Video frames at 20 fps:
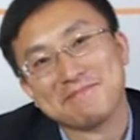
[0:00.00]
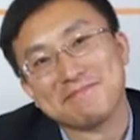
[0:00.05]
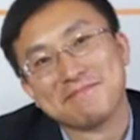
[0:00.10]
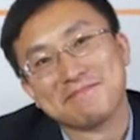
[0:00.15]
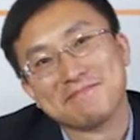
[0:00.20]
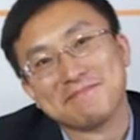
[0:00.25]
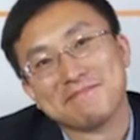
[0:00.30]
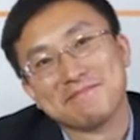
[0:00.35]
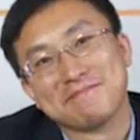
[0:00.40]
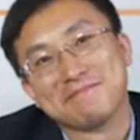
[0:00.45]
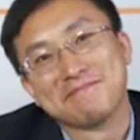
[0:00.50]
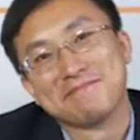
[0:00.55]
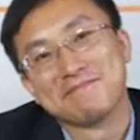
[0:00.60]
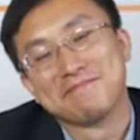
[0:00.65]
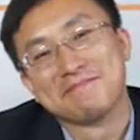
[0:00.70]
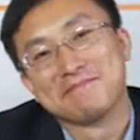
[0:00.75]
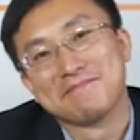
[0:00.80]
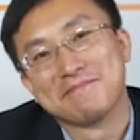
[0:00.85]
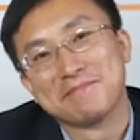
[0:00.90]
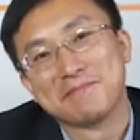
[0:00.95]

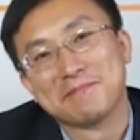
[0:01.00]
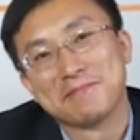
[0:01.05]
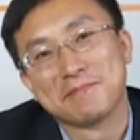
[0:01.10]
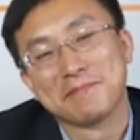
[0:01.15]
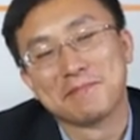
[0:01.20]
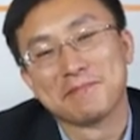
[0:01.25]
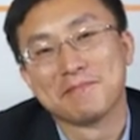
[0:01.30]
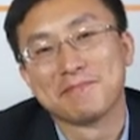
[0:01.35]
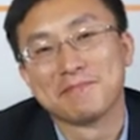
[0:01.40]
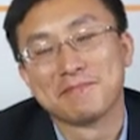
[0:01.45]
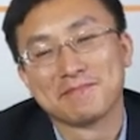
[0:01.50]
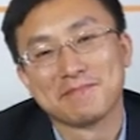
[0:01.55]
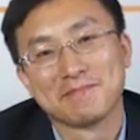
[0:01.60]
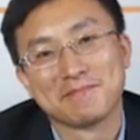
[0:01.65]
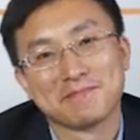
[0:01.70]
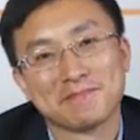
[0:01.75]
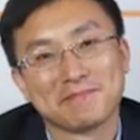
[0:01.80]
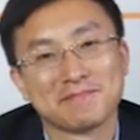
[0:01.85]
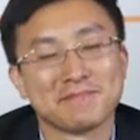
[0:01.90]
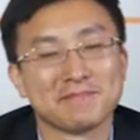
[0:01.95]

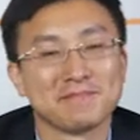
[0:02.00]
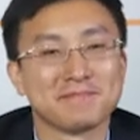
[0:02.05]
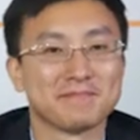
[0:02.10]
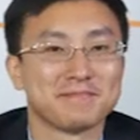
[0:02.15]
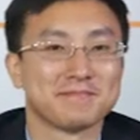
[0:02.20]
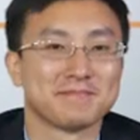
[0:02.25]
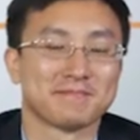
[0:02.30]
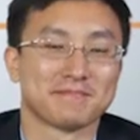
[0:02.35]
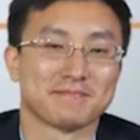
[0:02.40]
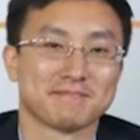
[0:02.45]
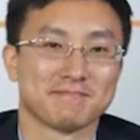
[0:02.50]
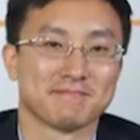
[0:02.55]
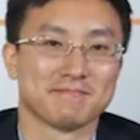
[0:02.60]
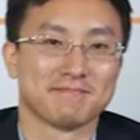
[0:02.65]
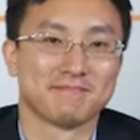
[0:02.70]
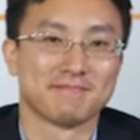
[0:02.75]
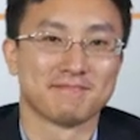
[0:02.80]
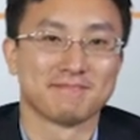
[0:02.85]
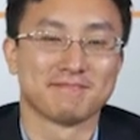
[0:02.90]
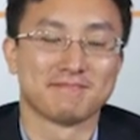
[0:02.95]

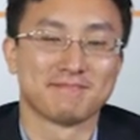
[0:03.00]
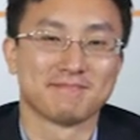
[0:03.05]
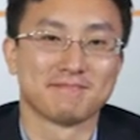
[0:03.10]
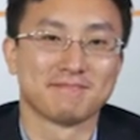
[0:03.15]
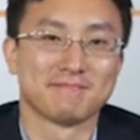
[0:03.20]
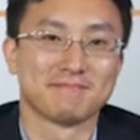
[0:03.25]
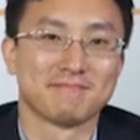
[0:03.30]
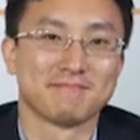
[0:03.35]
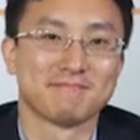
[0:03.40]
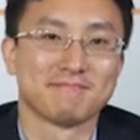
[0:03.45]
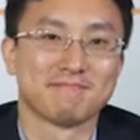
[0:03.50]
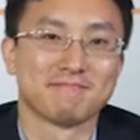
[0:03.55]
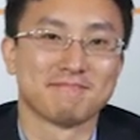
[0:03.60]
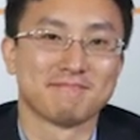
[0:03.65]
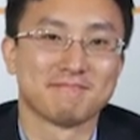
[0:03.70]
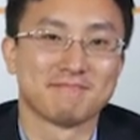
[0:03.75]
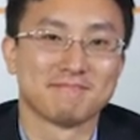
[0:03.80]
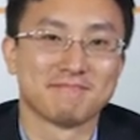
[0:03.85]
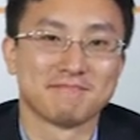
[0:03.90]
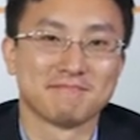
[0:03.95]

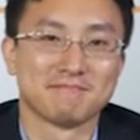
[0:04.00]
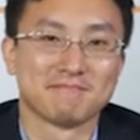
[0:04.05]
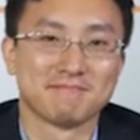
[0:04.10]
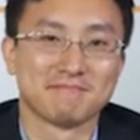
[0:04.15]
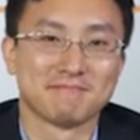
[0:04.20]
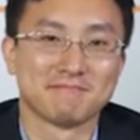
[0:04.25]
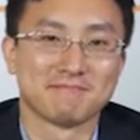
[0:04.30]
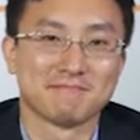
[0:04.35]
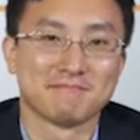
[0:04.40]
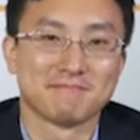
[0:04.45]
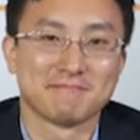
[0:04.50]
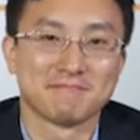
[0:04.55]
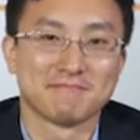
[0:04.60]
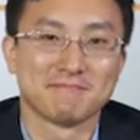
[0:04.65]
The person shown says nothing.